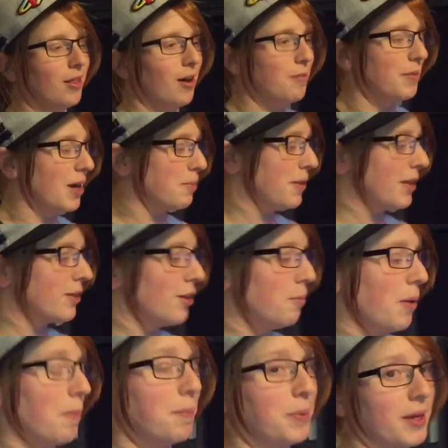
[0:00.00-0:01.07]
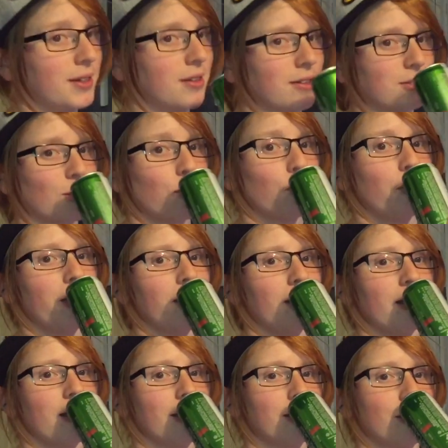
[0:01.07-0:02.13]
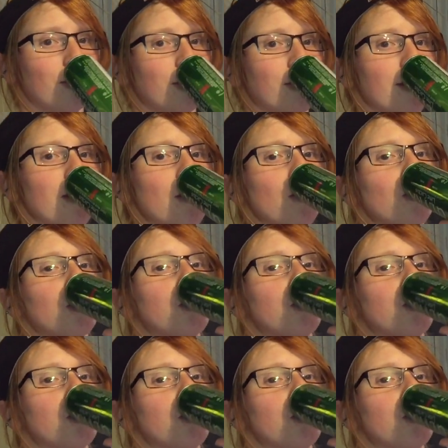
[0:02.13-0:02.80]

love my beagle, but big dogs are way cuter.